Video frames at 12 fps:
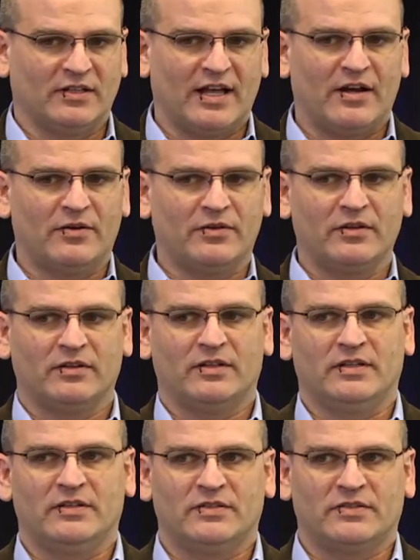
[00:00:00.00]
cloud
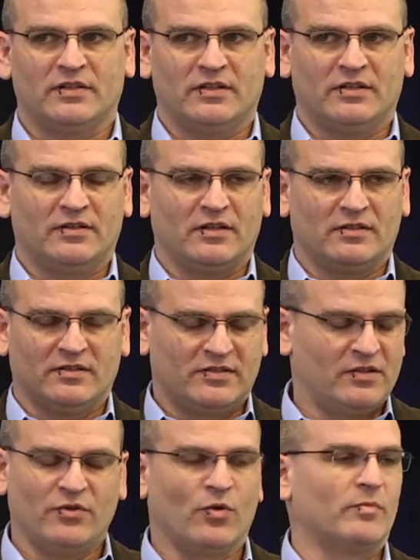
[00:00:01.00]
is
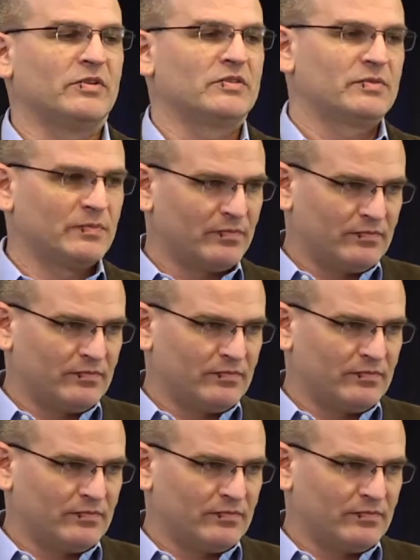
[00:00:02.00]
an enormous